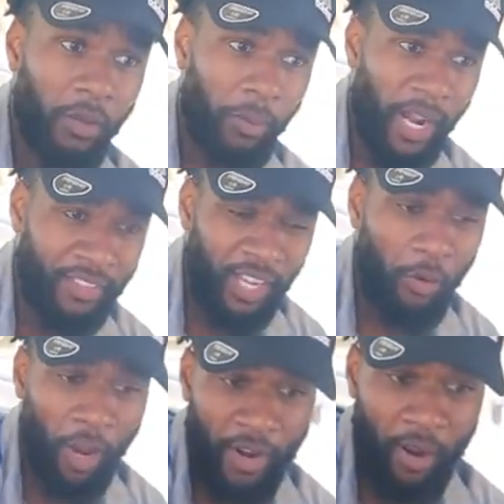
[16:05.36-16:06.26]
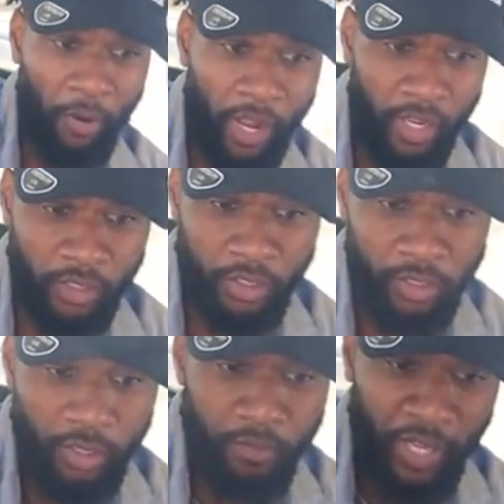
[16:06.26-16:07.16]
But I think around that range.
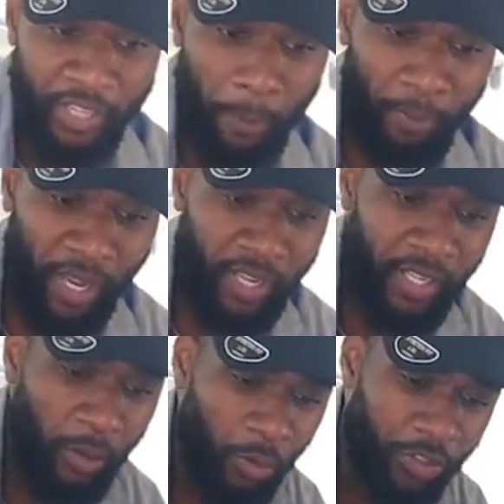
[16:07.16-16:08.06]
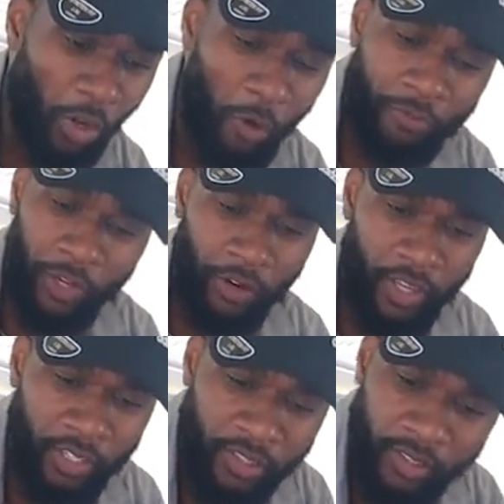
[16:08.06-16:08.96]
In the paint, he was so
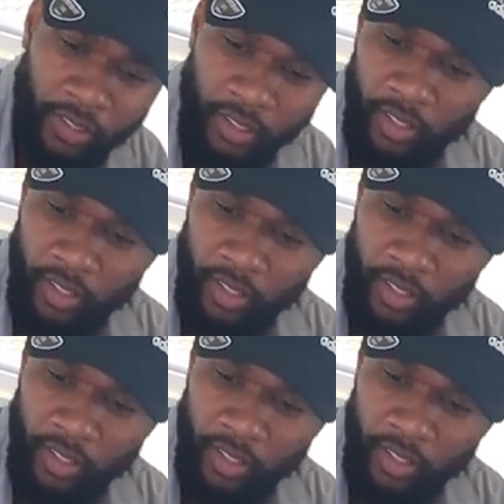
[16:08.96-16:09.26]
furious.